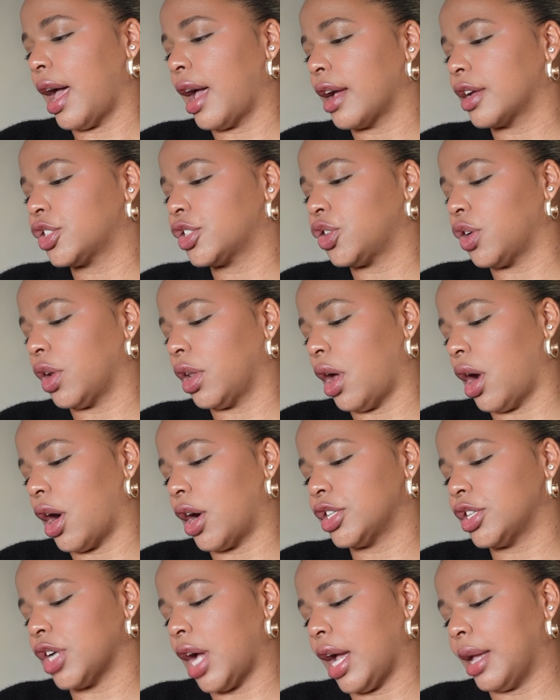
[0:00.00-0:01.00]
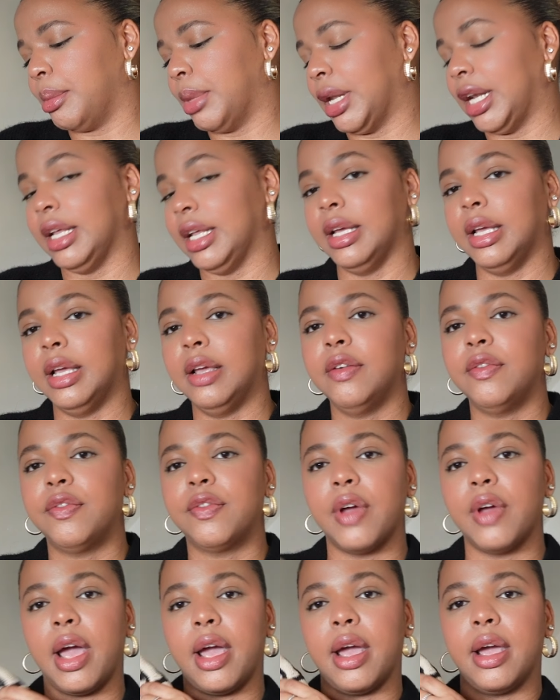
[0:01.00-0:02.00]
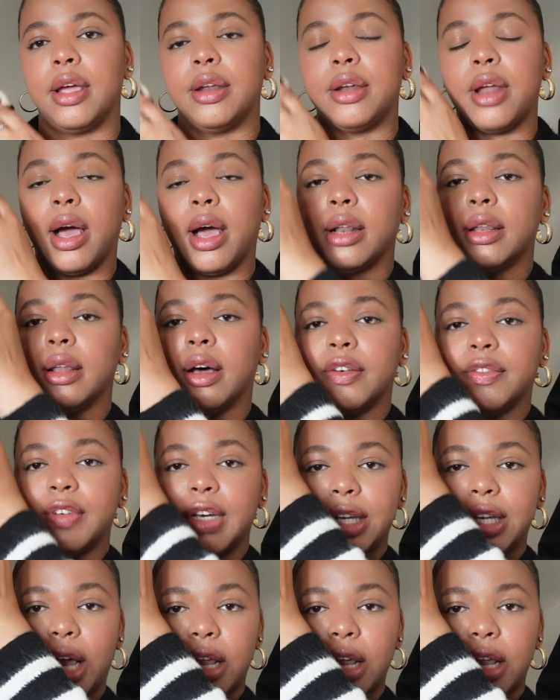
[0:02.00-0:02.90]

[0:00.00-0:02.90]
extra large, I believe, and I love it.